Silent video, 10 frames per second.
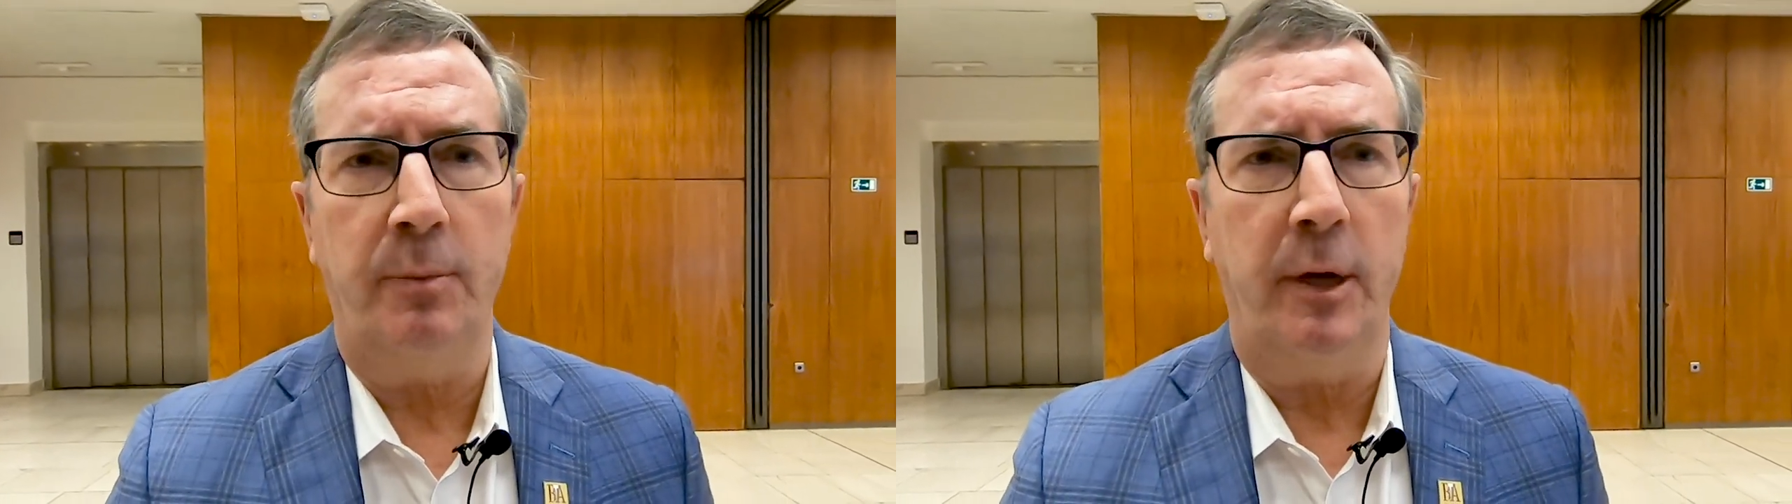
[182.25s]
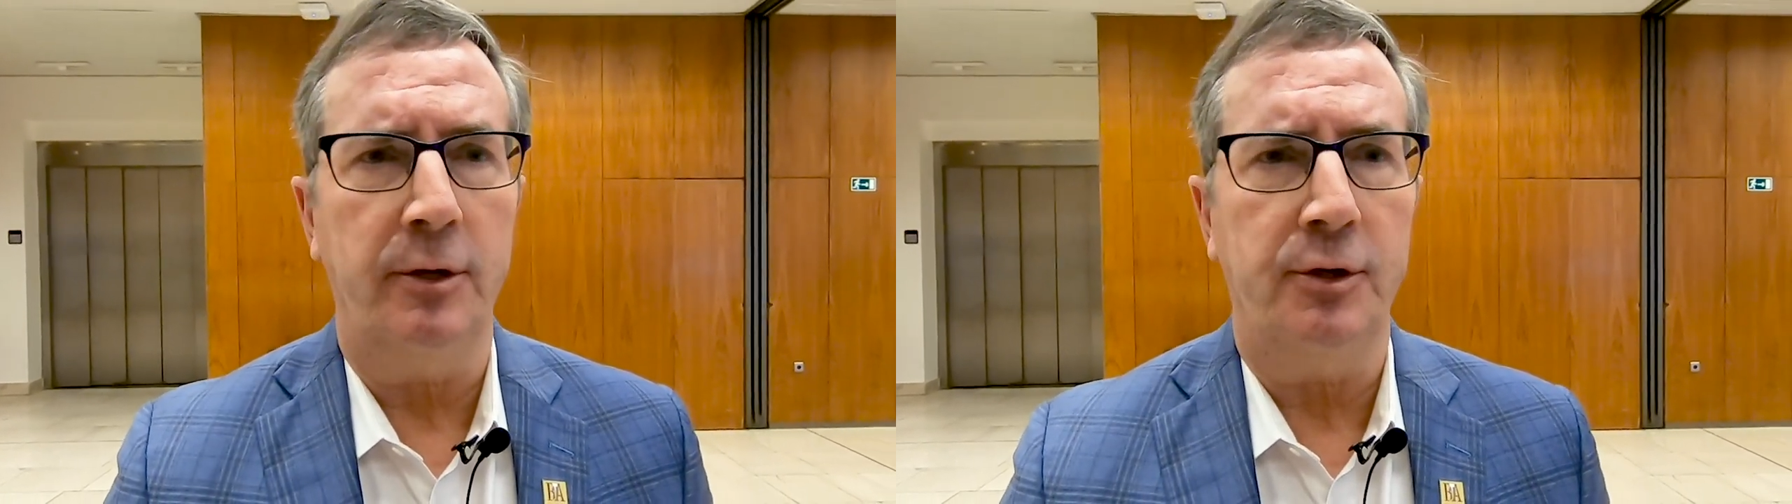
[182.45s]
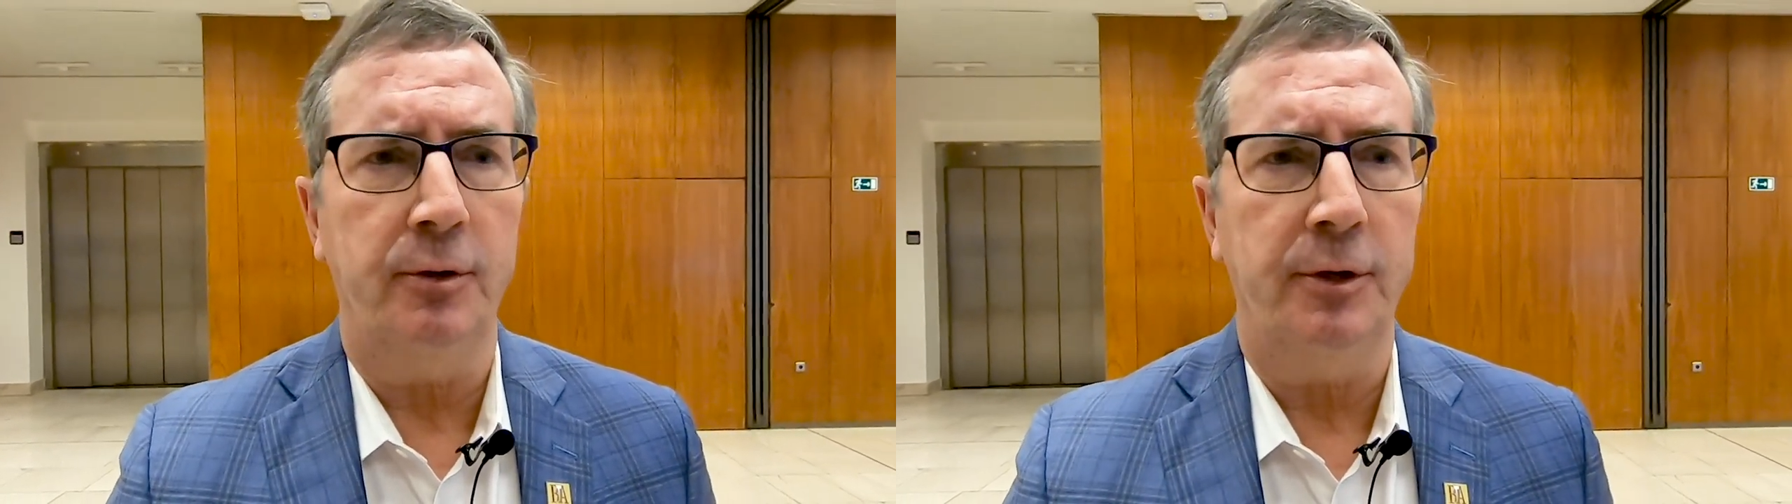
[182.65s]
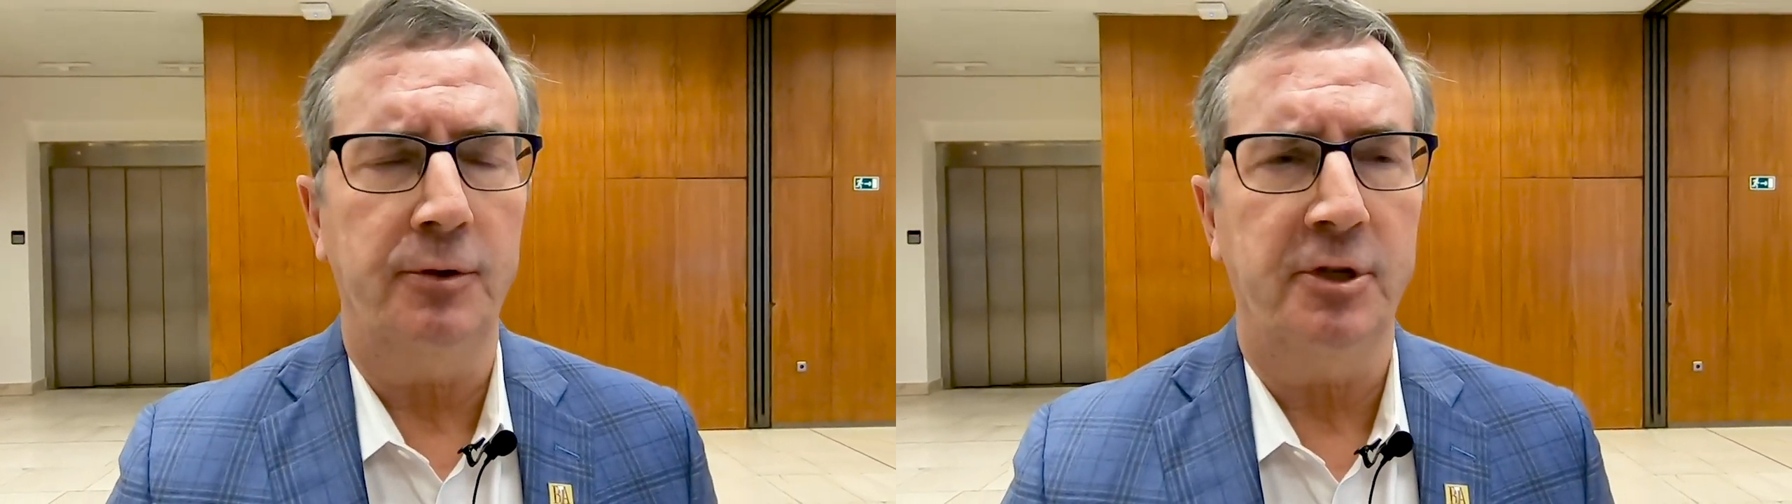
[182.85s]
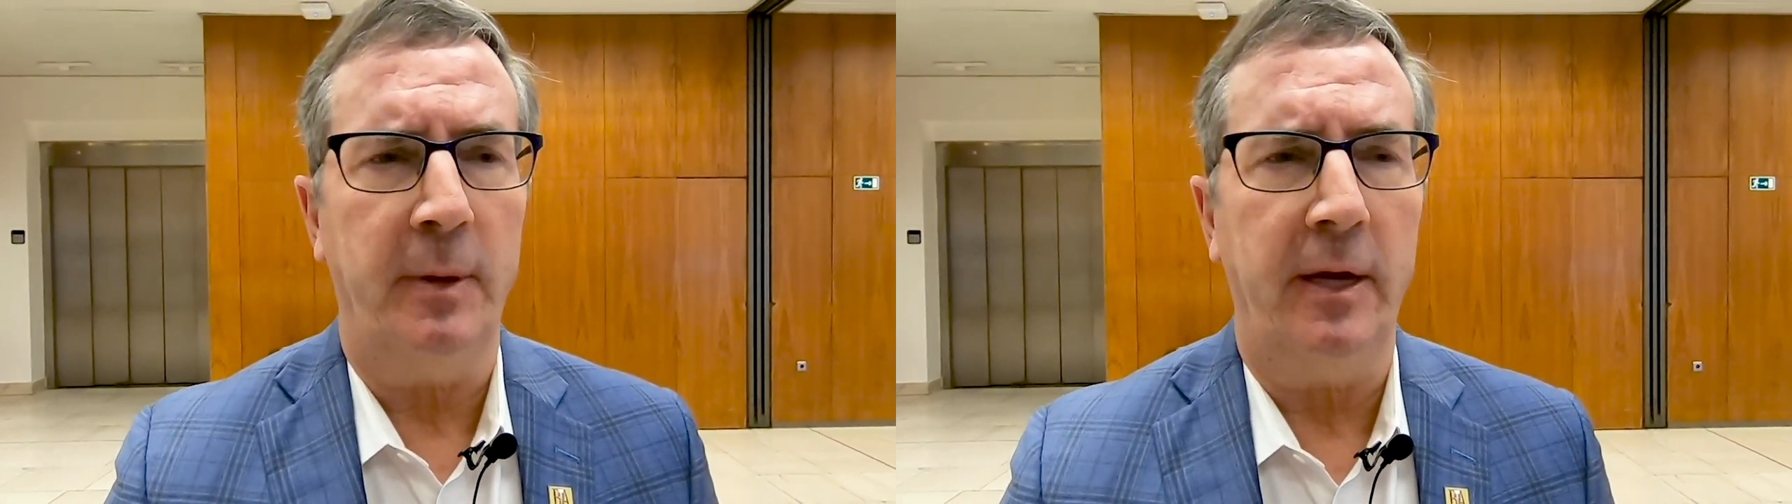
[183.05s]
competitor in
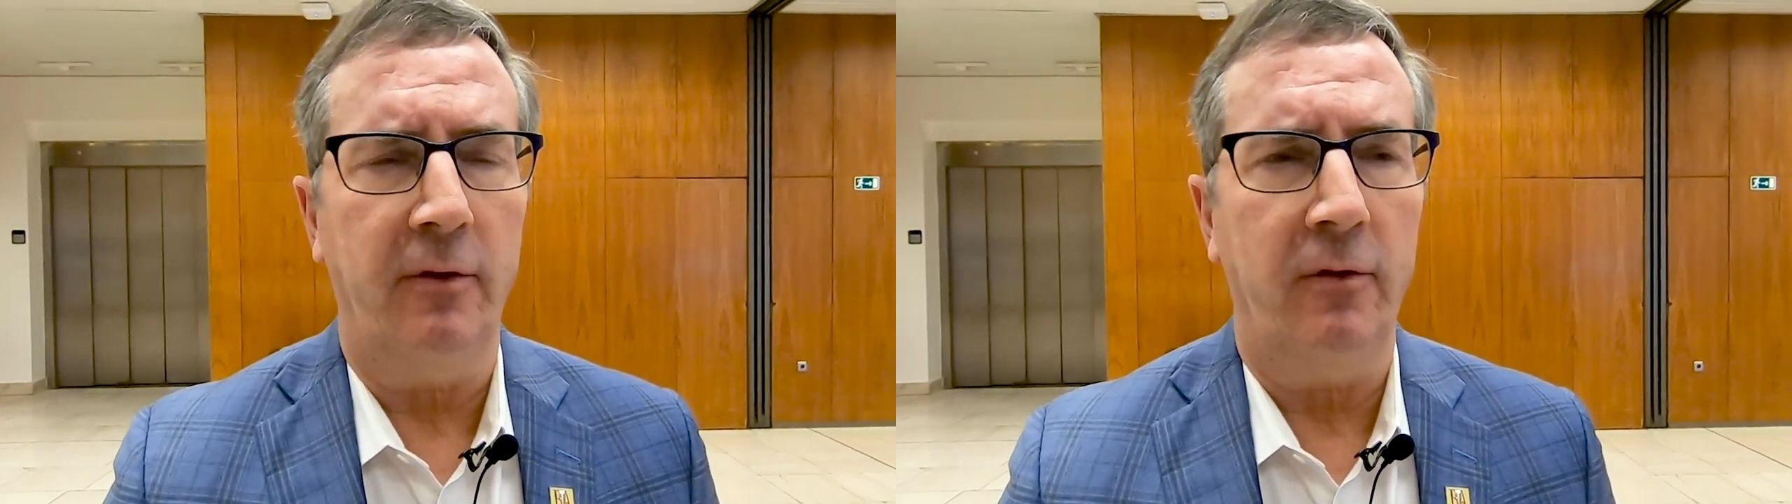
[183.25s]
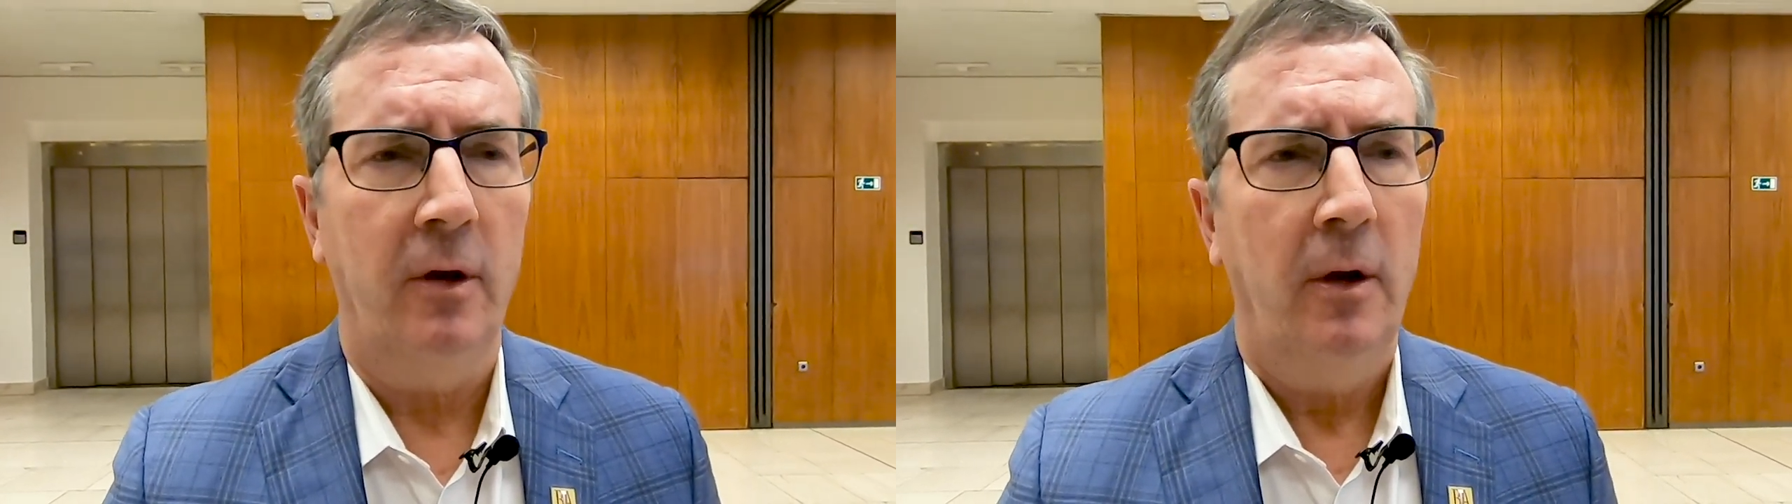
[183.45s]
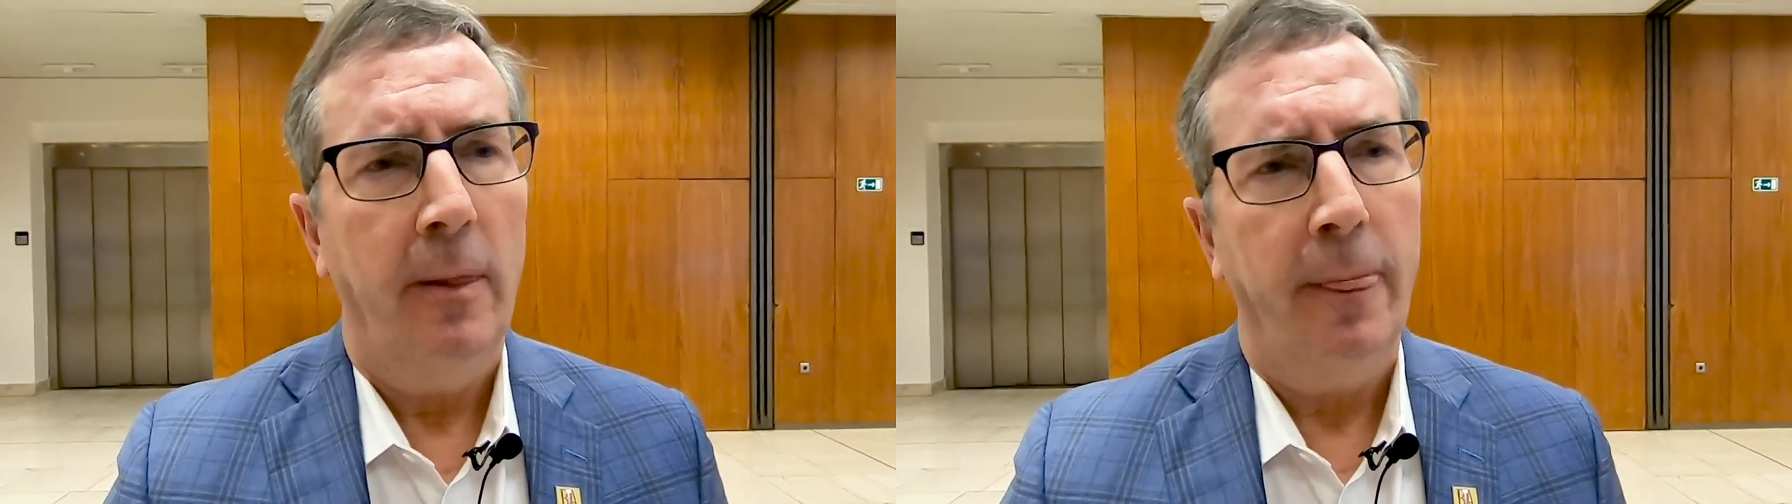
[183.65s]
your space.